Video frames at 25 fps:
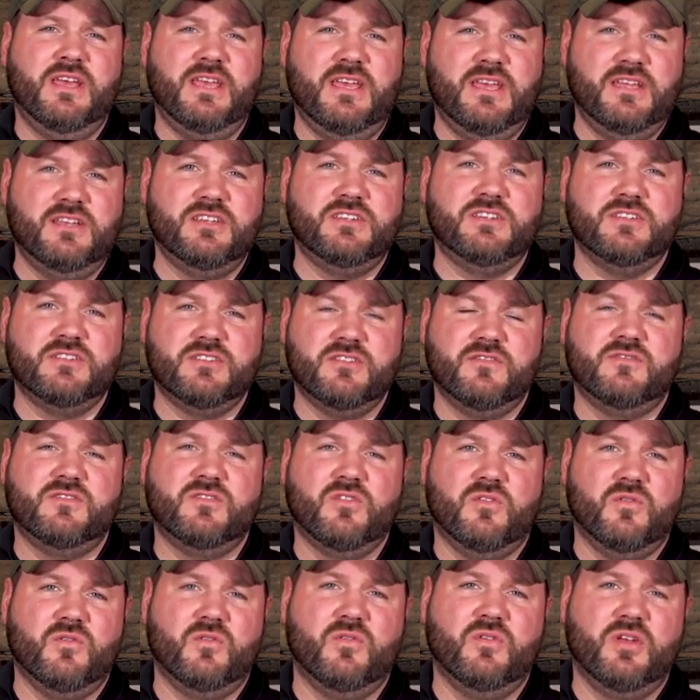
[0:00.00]
inches of
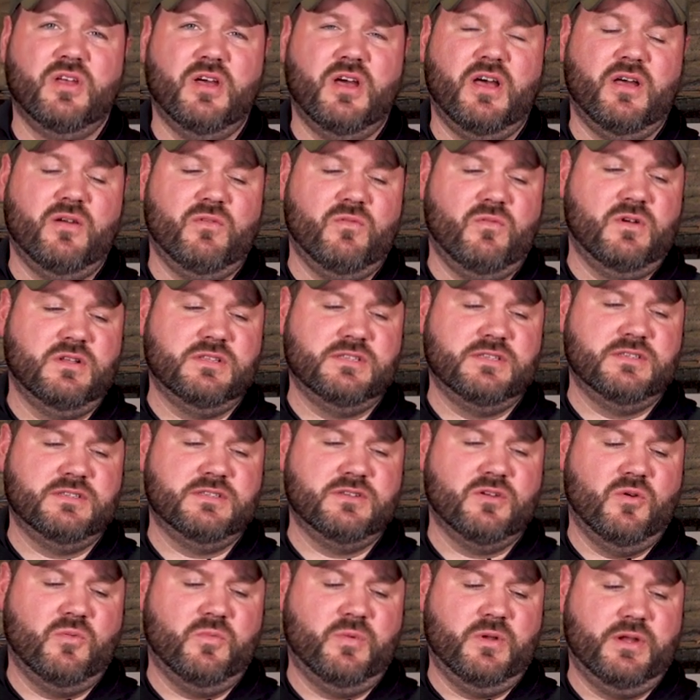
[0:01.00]
total cut once
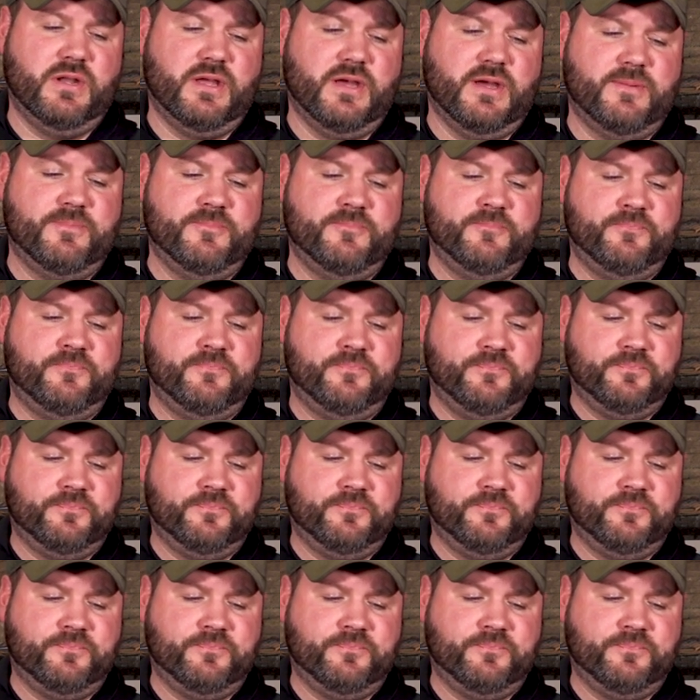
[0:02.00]
it's opened up.